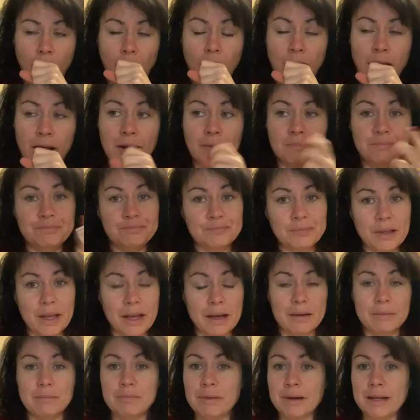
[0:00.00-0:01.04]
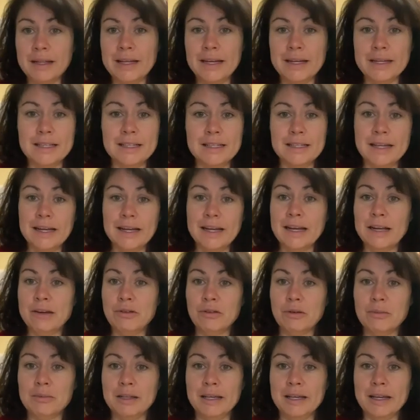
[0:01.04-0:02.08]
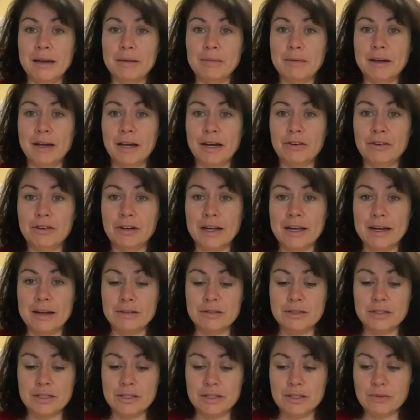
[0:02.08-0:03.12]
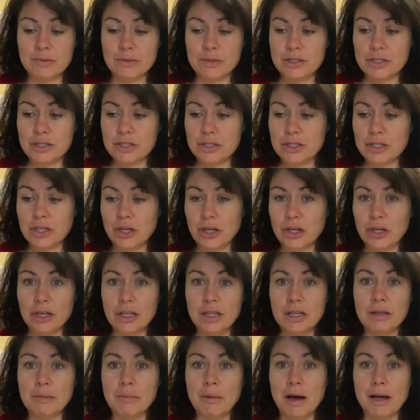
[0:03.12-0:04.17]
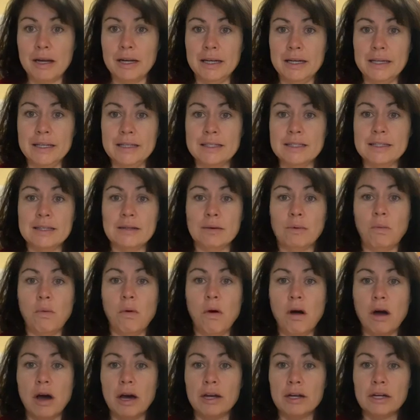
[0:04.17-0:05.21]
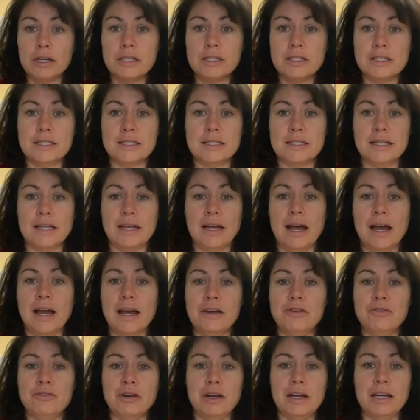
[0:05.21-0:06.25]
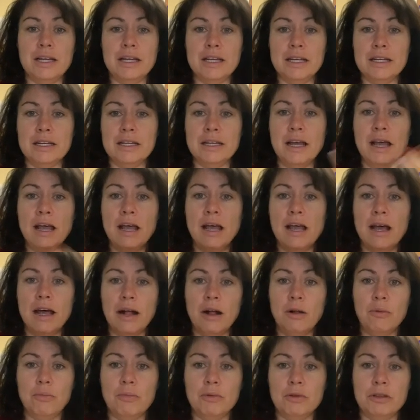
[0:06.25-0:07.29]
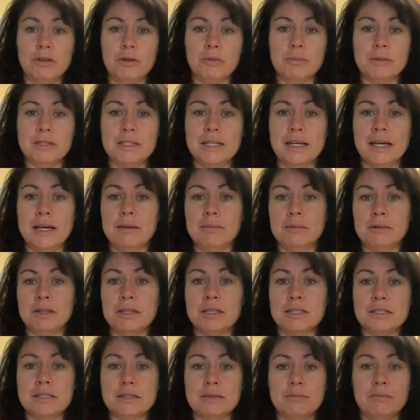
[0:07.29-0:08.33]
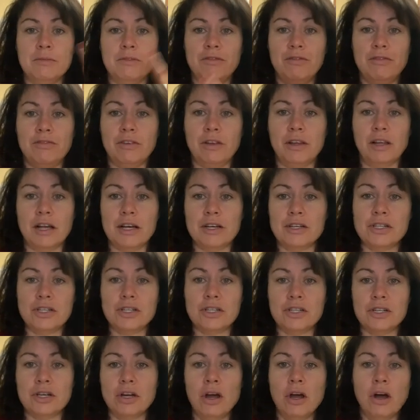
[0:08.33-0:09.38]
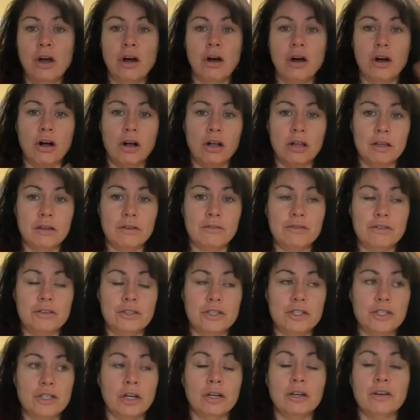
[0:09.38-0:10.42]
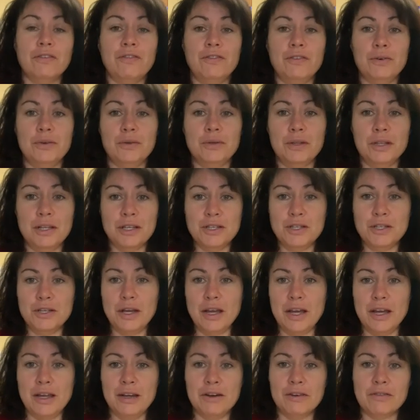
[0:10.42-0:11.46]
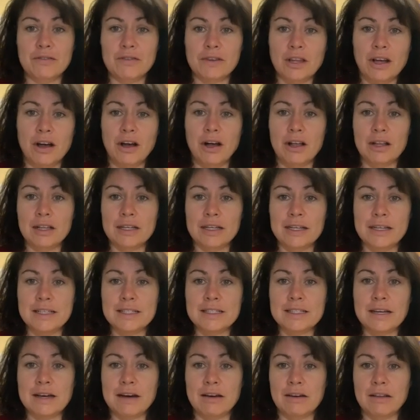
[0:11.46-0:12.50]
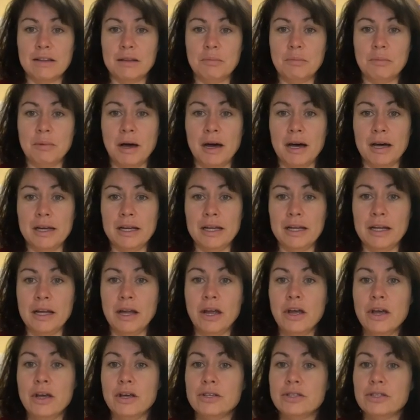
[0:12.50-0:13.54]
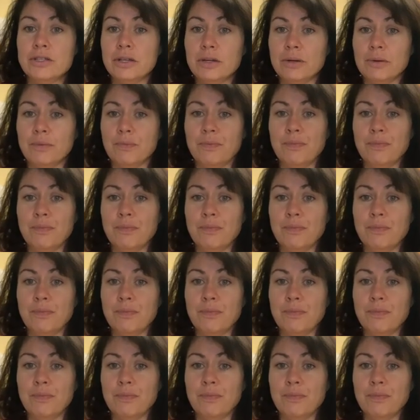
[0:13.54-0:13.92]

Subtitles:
And by the end of the day, I normally get my 100 ounces, which is good. The body needs the water to stay hydrated, help with your metabolism, flush all of the junk food that you ate over the holidays out of the body. So